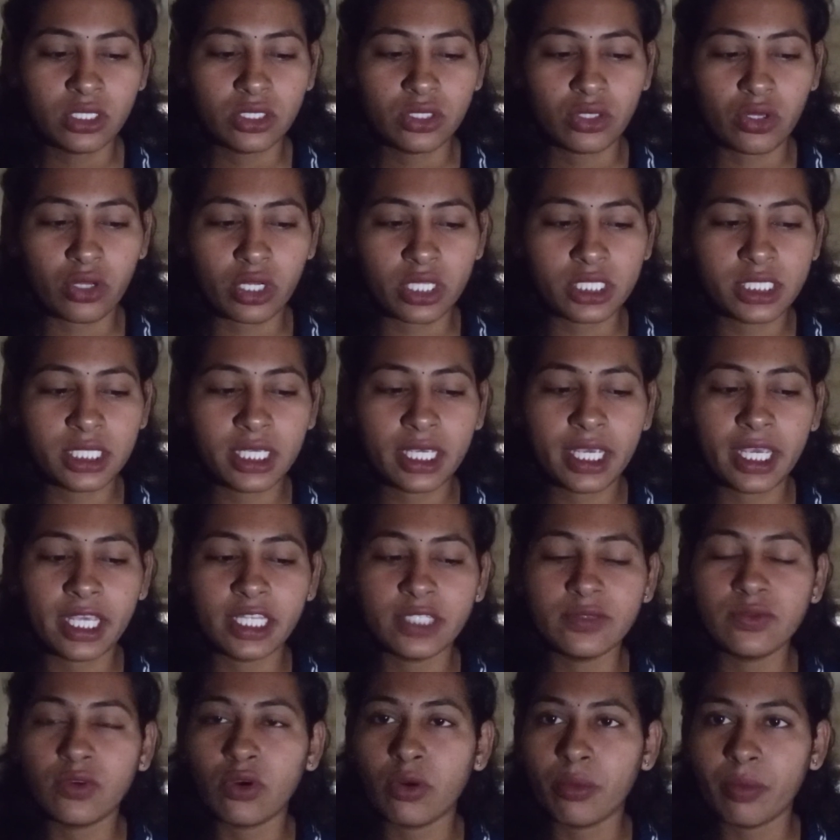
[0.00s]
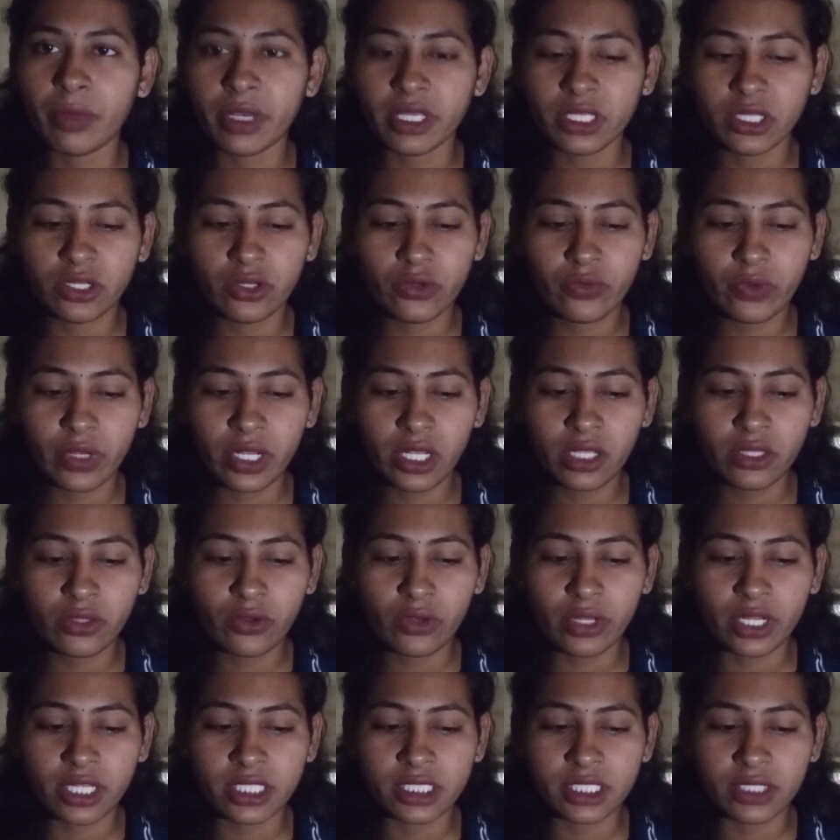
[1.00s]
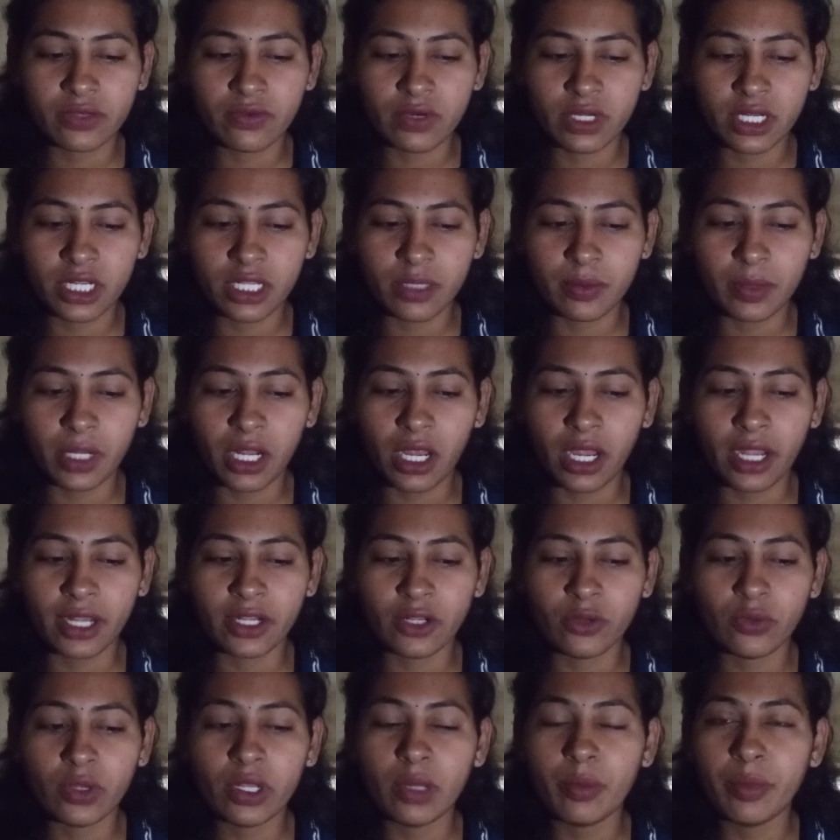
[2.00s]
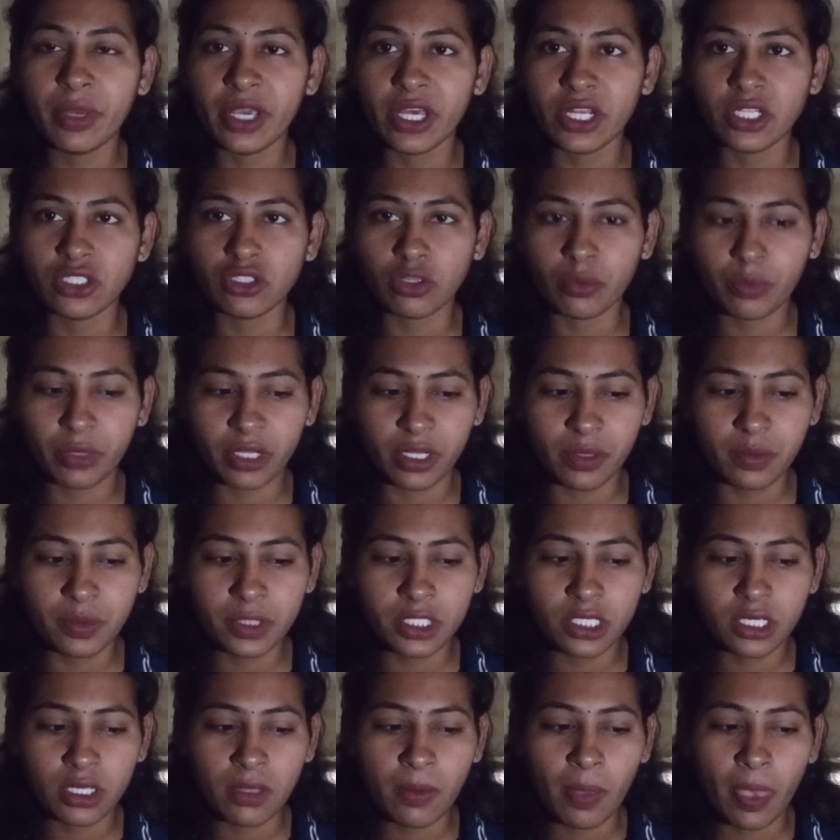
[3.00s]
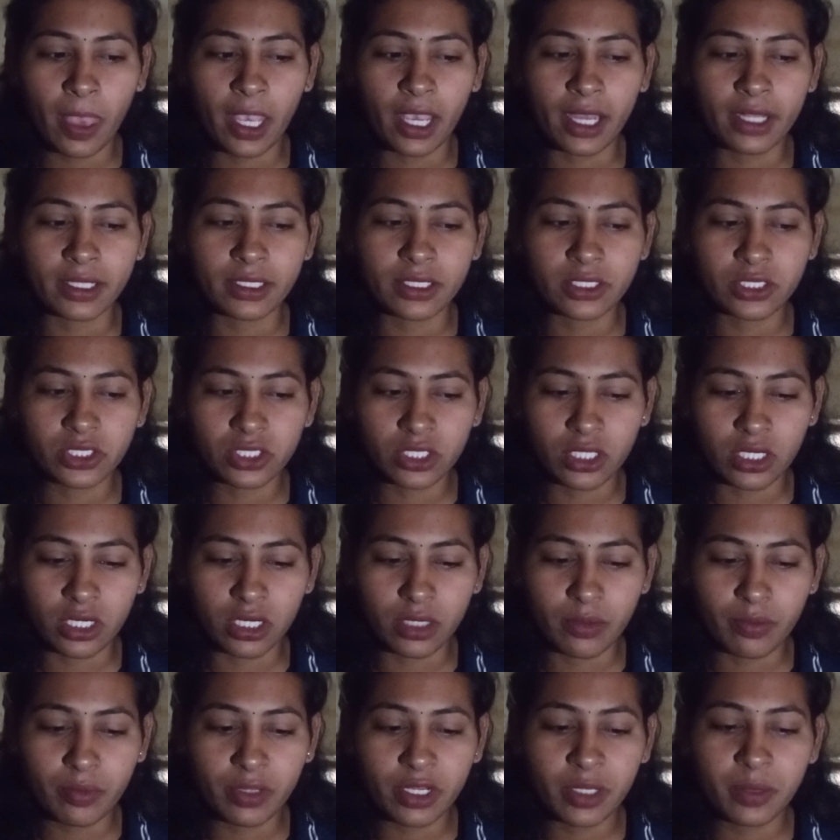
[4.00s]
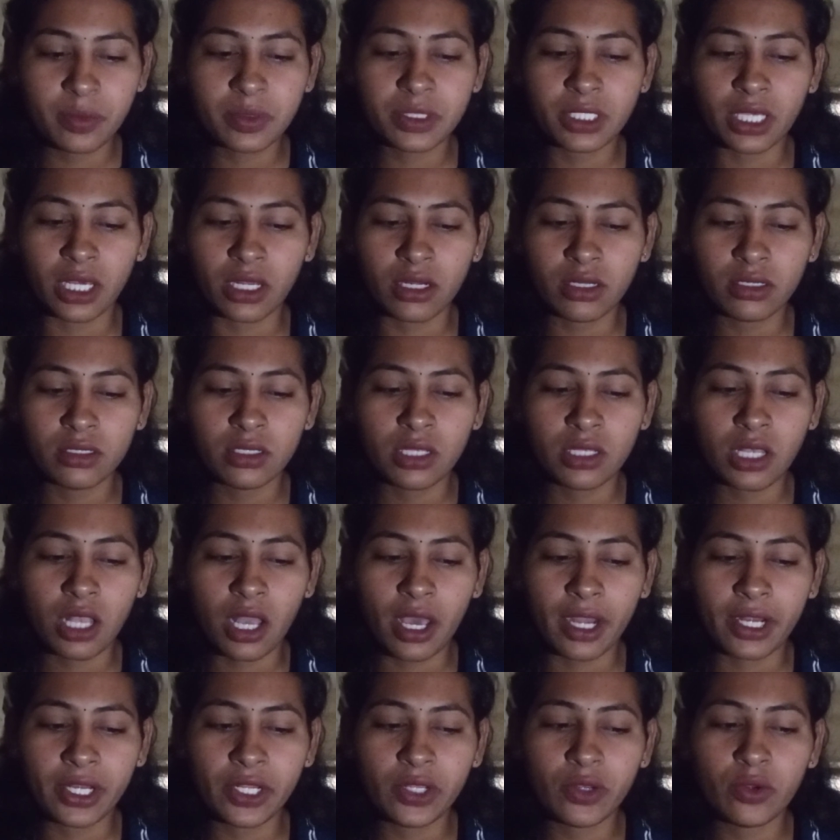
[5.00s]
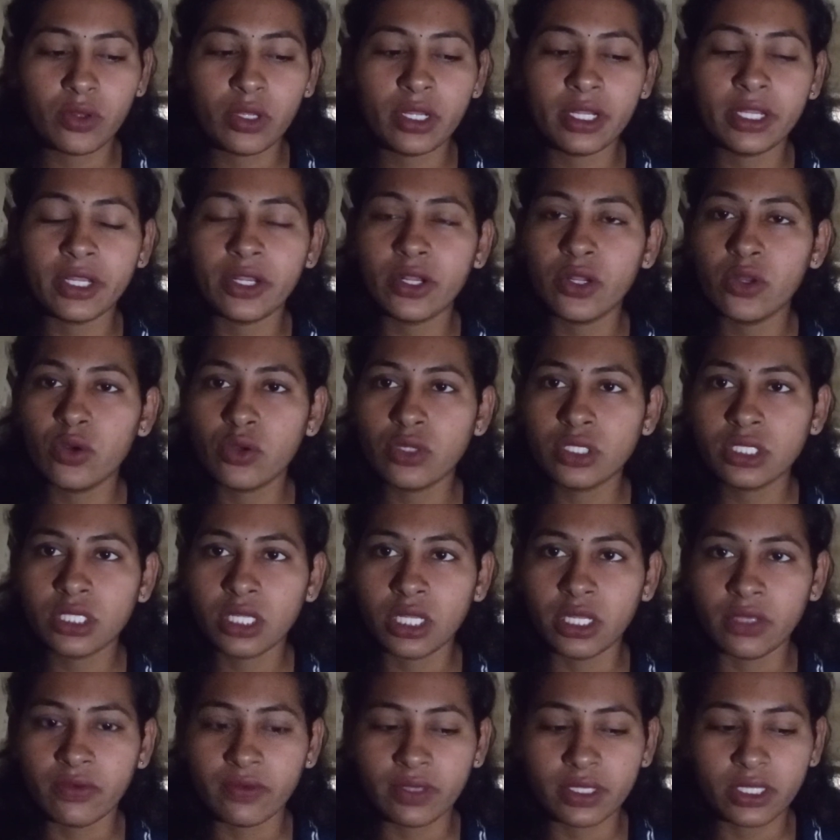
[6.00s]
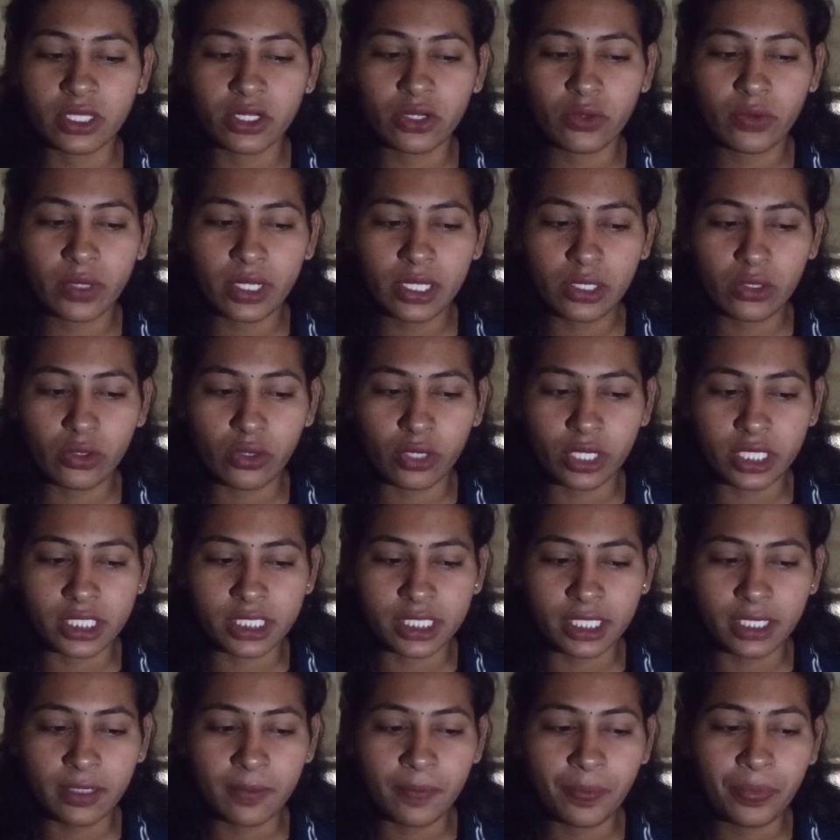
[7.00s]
Thoracic cage formed by the 12 thoracic vertebra and 12 pairs of ribs and the sternum. Ribs are articulated dorsally with the 12 thoracic